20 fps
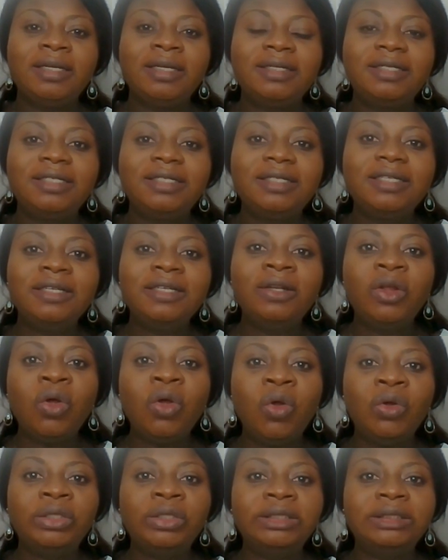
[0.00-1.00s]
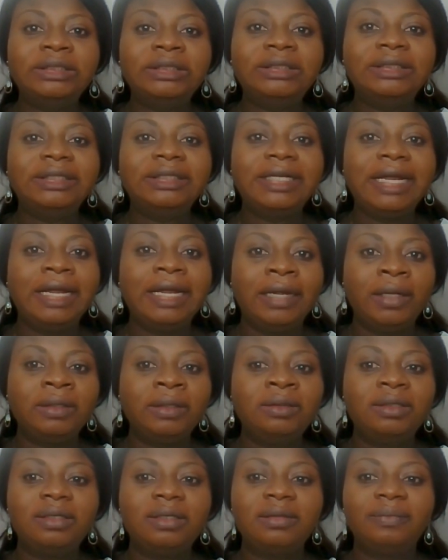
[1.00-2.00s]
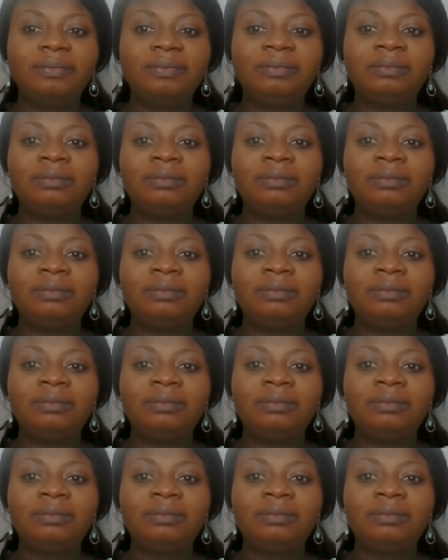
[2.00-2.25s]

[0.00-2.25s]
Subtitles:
Still on health,